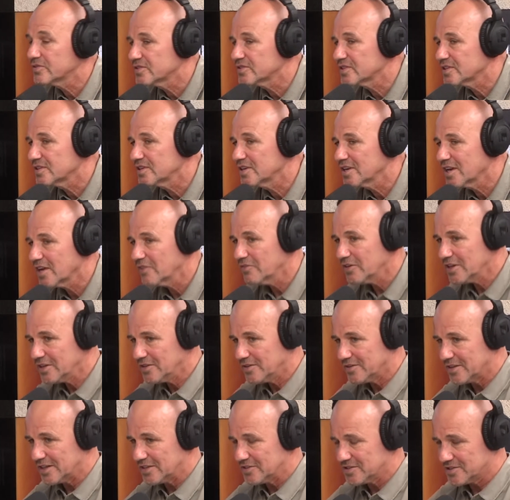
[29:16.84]
you're giving
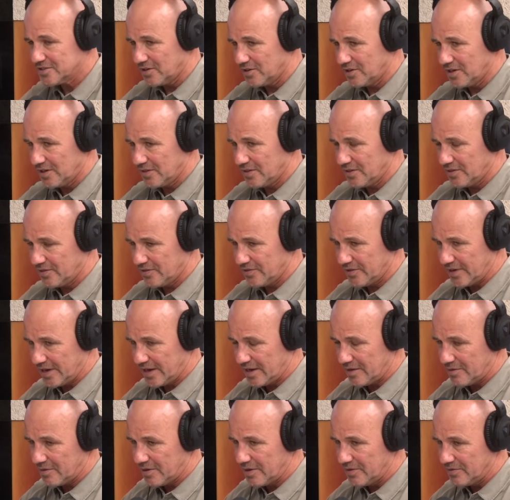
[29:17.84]
an insight,
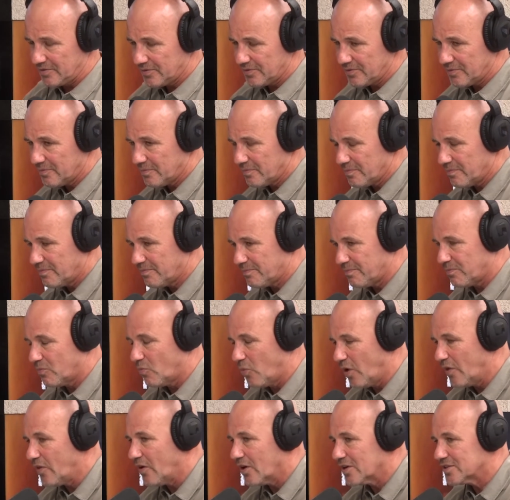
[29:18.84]
and
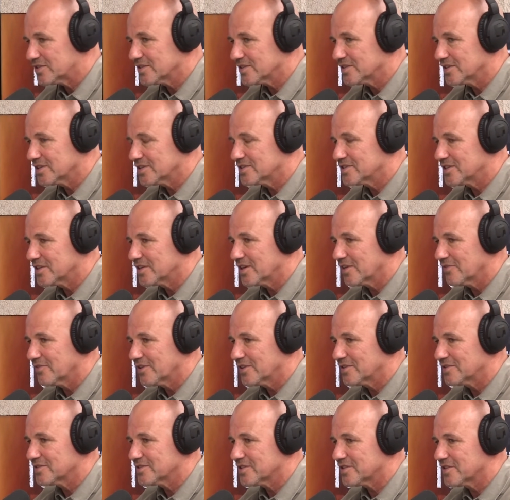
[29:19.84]
what I see is you're
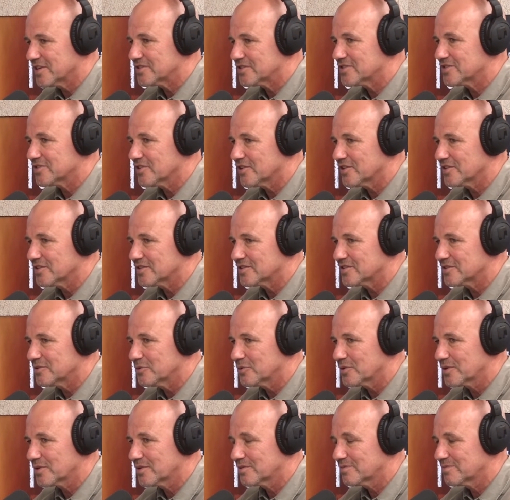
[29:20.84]
giving us an insider's
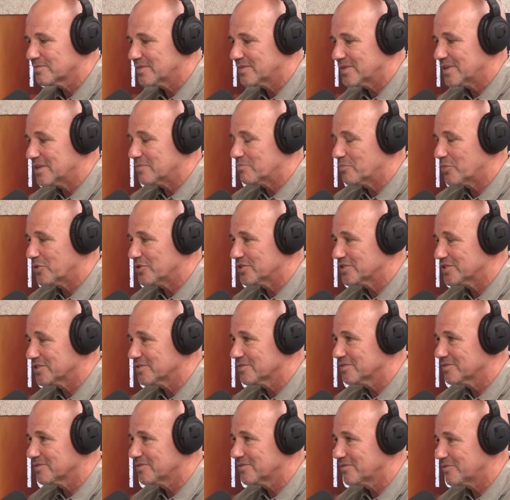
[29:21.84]
look in
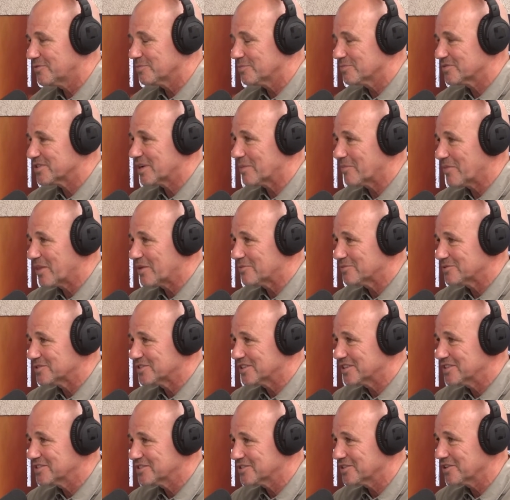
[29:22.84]
prison from someone that
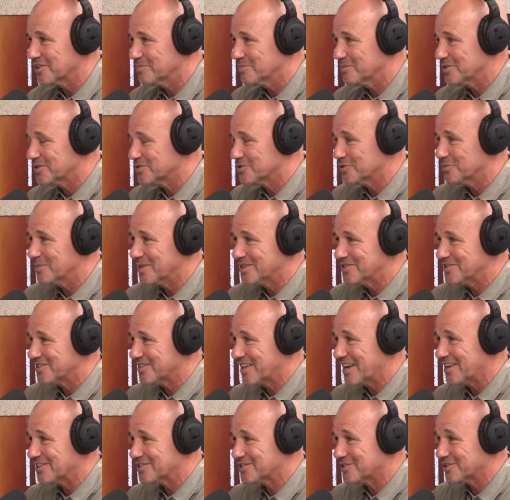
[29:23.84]
was inside, but it's almost
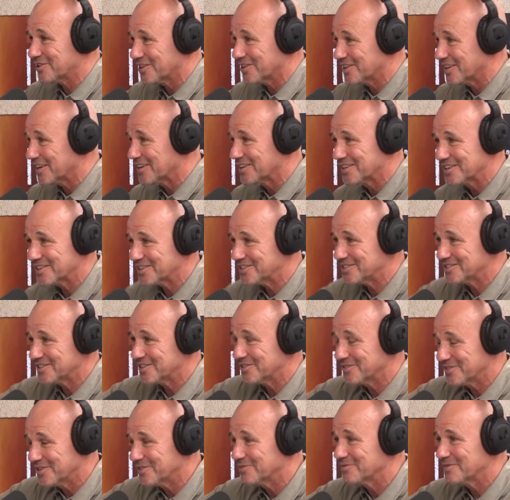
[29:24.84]
an outsider because
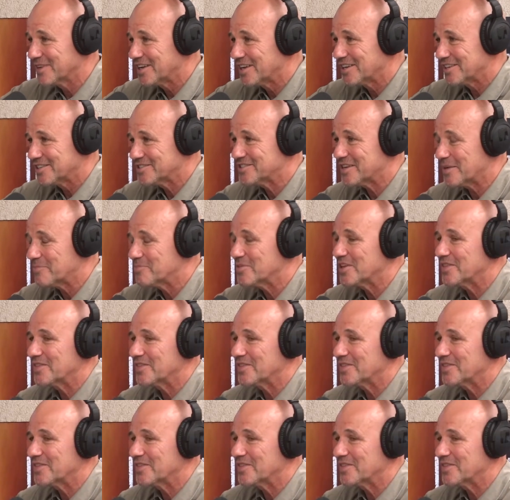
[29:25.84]
you've stepped in